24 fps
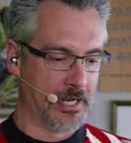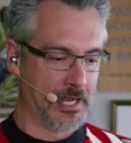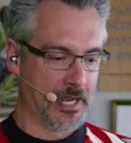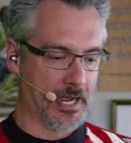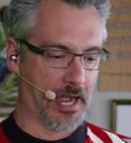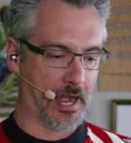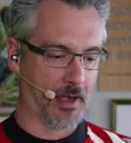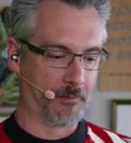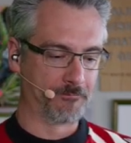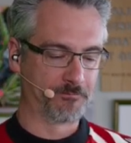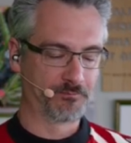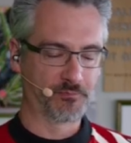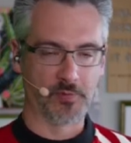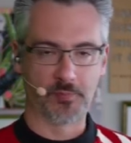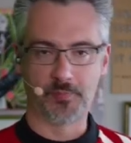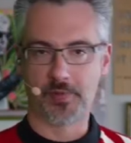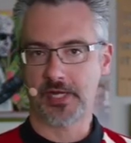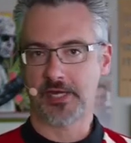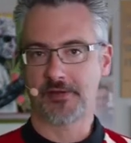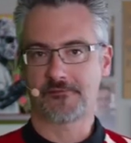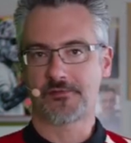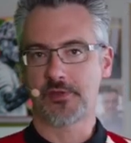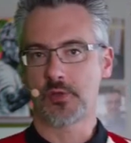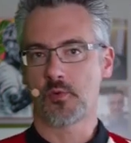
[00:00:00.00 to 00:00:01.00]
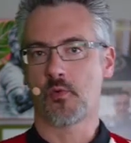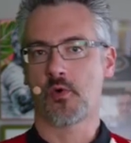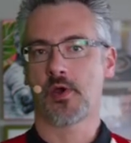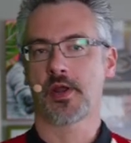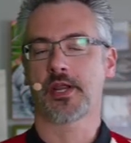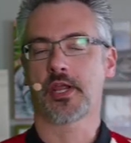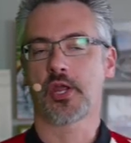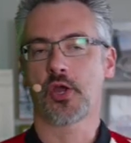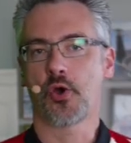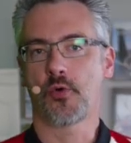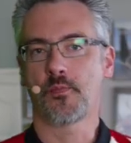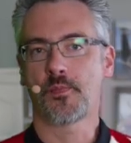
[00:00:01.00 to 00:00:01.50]
Um, but if you want to
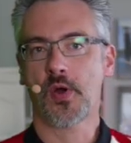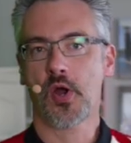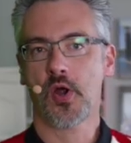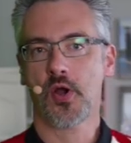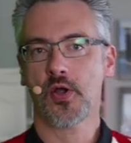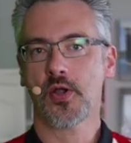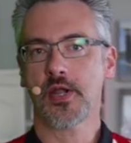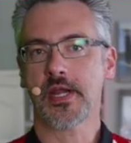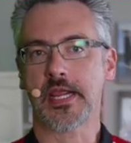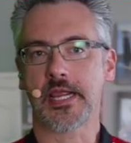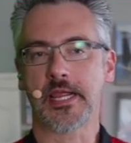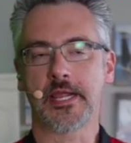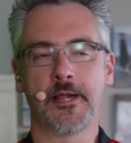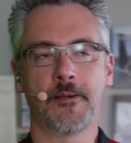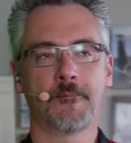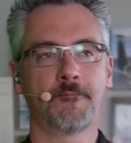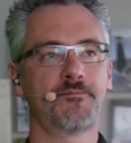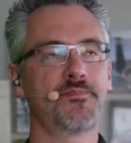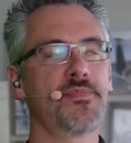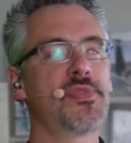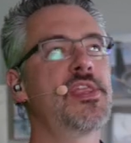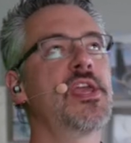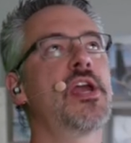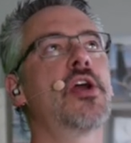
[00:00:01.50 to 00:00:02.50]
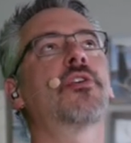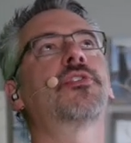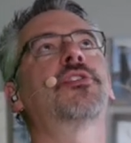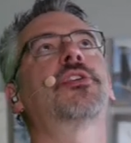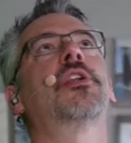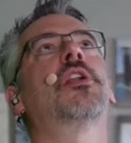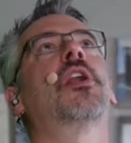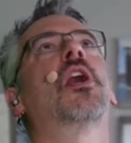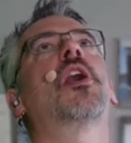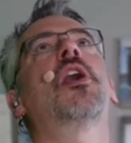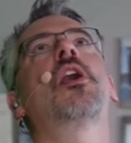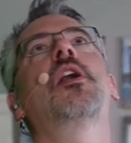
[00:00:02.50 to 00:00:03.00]
go party, there's
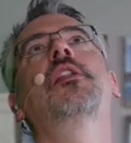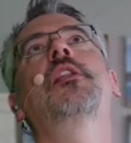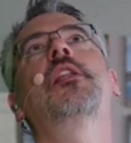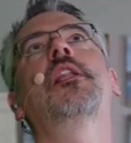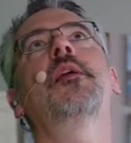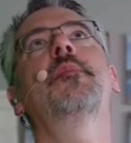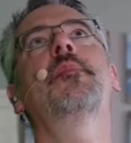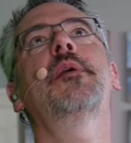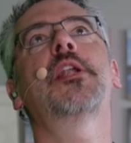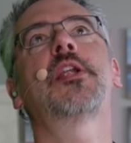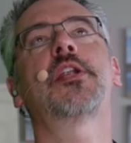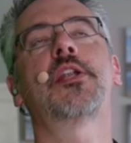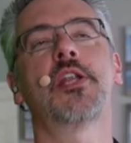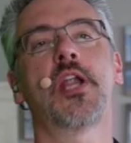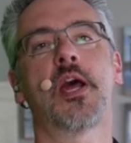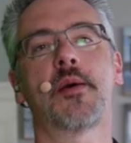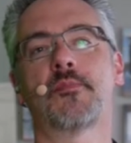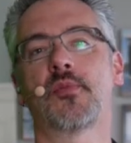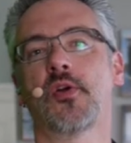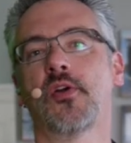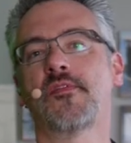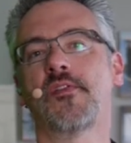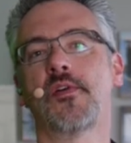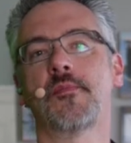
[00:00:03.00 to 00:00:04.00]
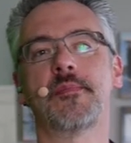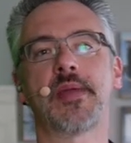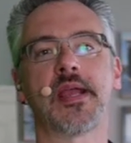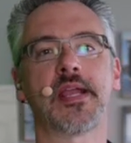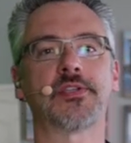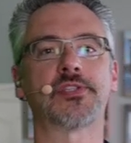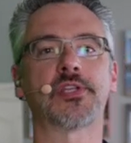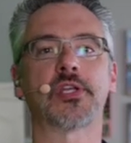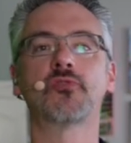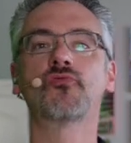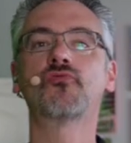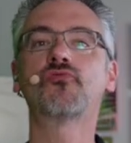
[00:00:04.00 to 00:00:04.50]
an unlimited number of
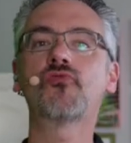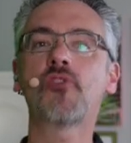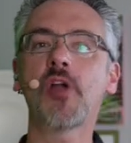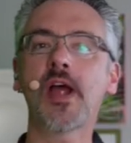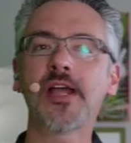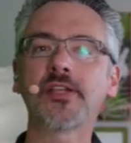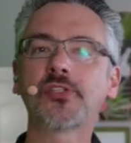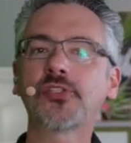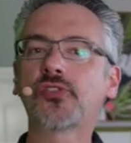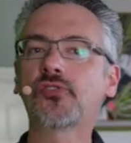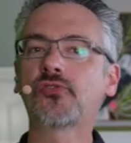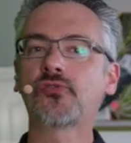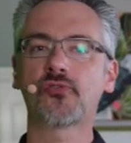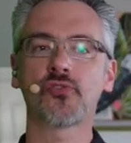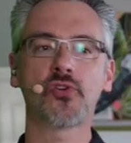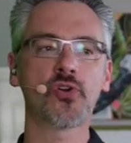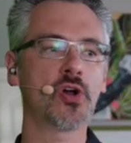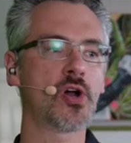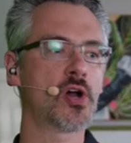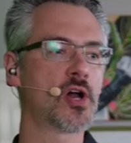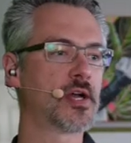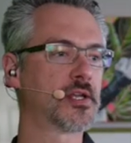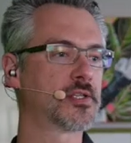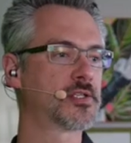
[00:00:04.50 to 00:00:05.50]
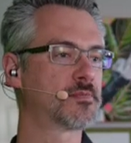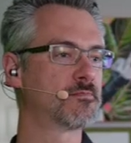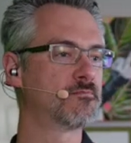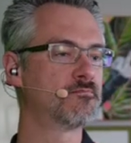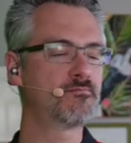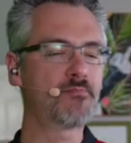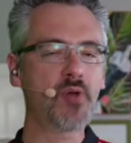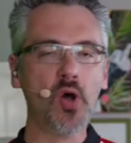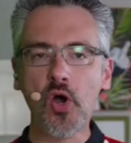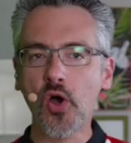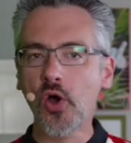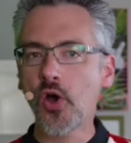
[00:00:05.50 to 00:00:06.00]
amazing restaurants,
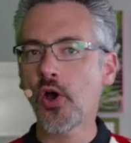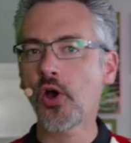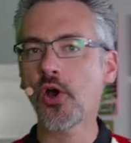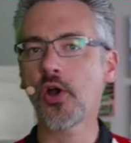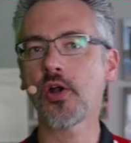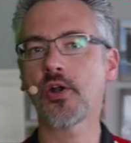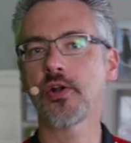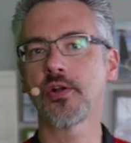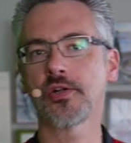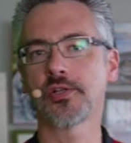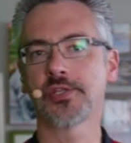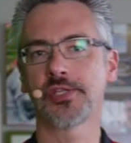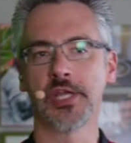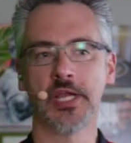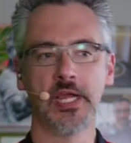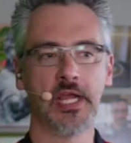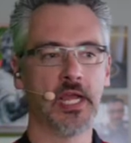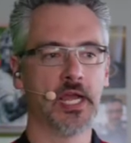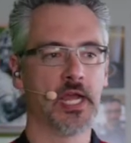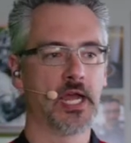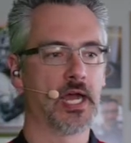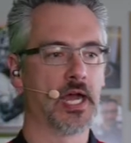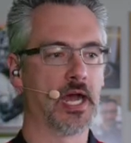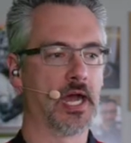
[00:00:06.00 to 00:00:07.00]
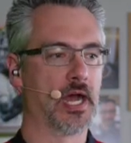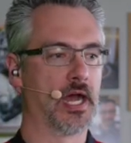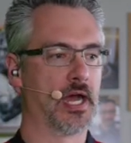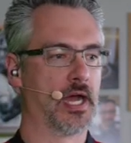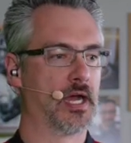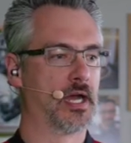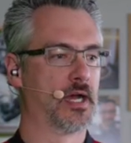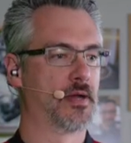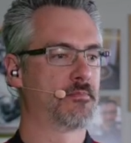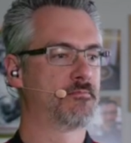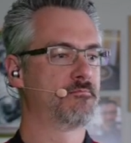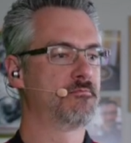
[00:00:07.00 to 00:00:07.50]
bars,
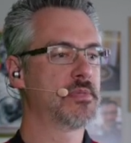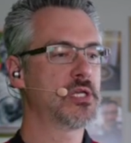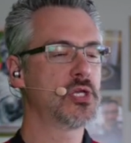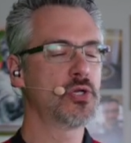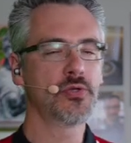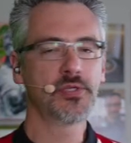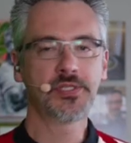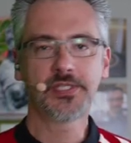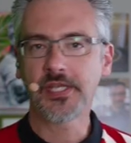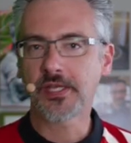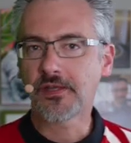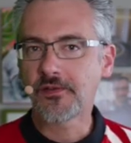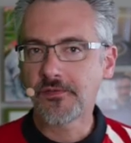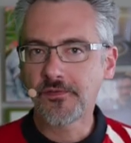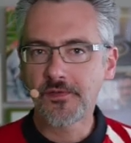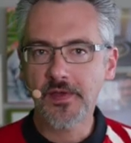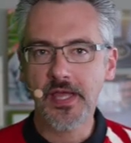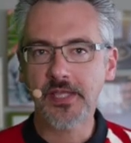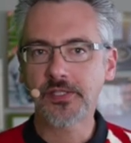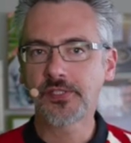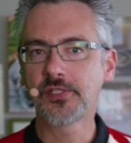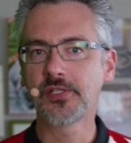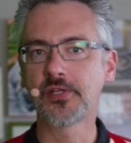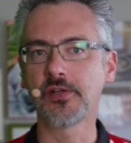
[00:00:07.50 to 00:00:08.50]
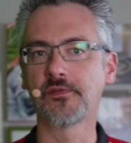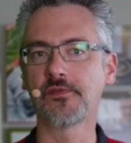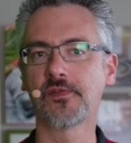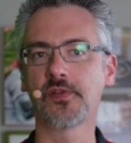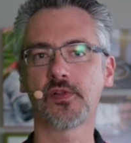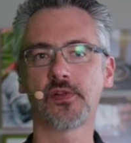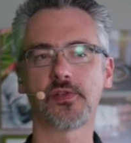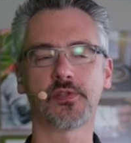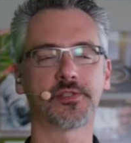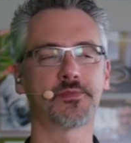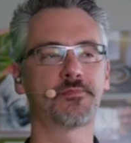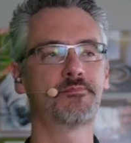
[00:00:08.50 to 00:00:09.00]
uh, music
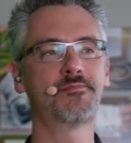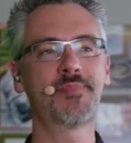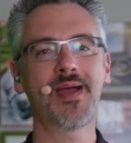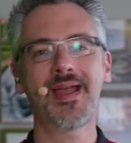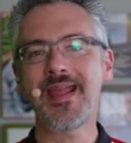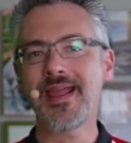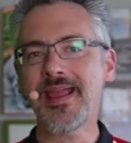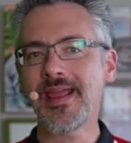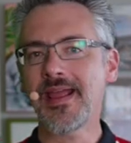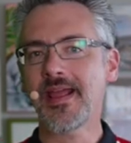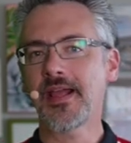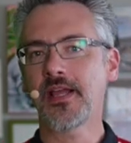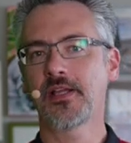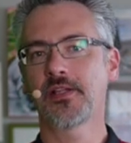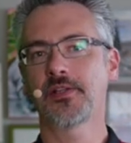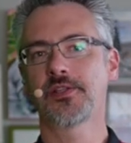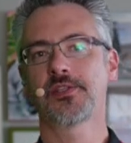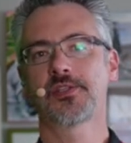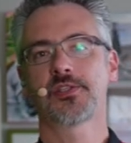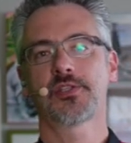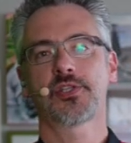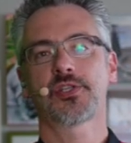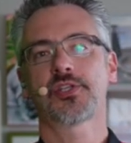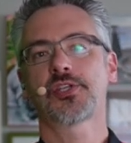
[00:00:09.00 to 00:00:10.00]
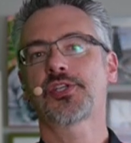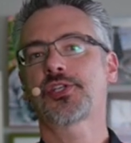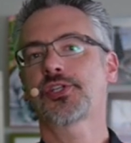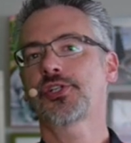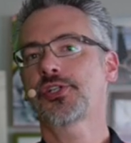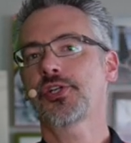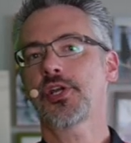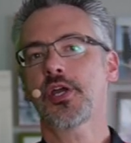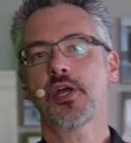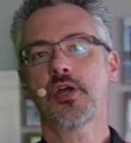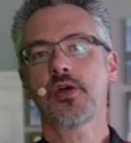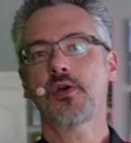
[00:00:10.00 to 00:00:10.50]
festivals, bands,
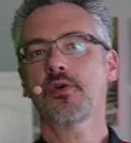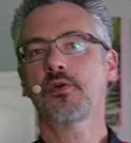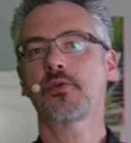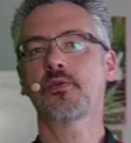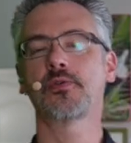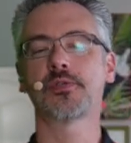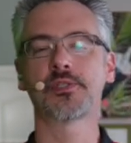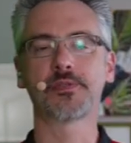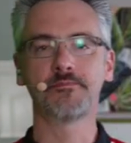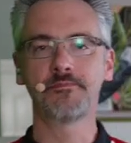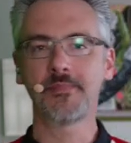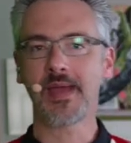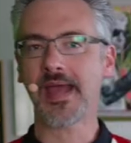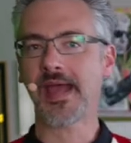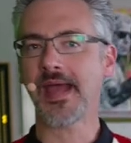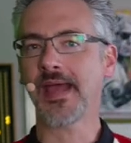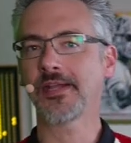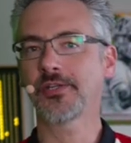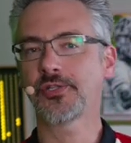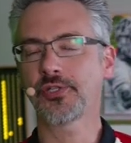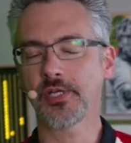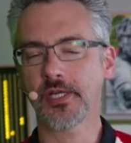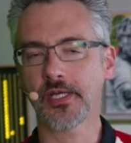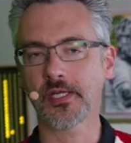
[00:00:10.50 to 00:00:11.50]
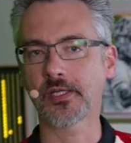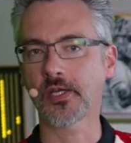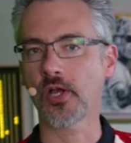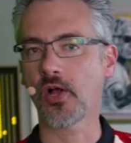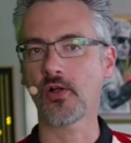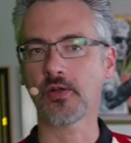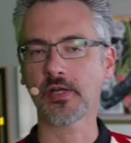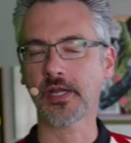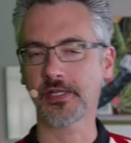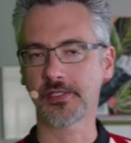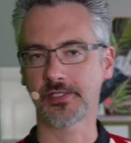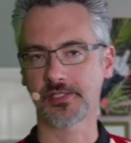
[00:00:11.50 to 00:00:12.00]
shows, magic,
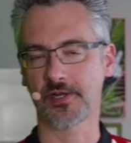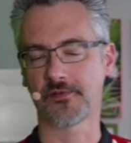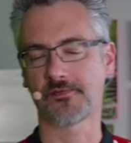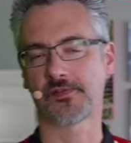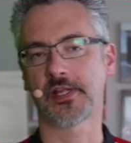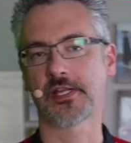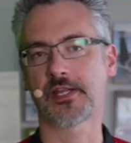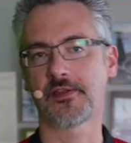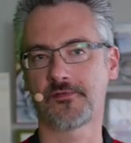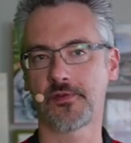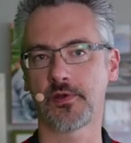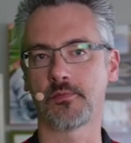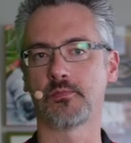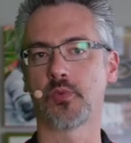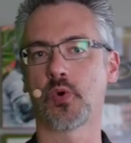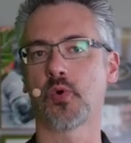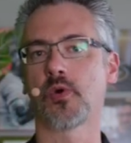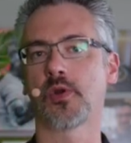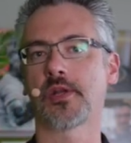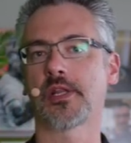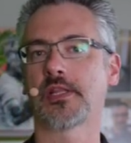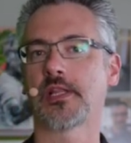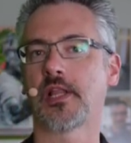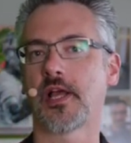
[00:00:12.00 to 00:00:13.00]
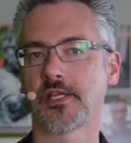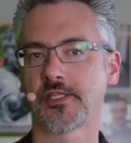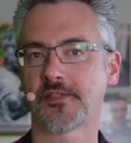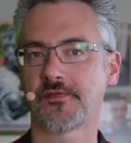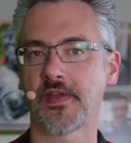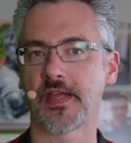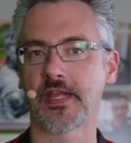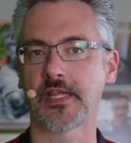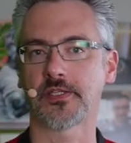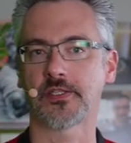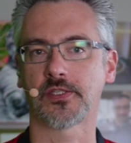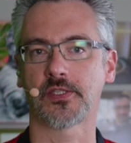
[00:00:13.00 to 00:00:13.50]
all kinds of stuff. Like if you're bored in Las
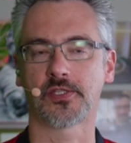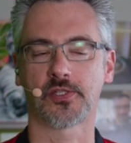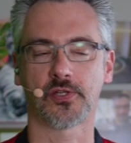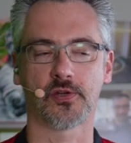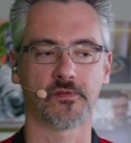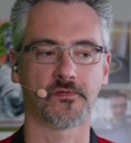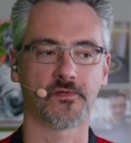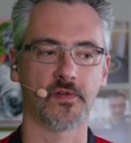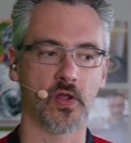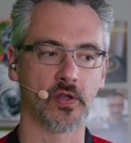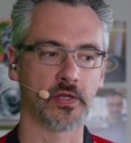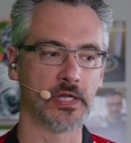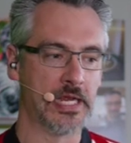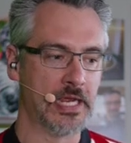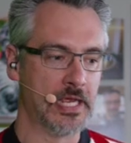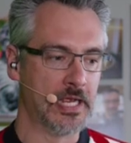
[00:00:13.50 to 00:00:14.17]
Vegas, it's your fault.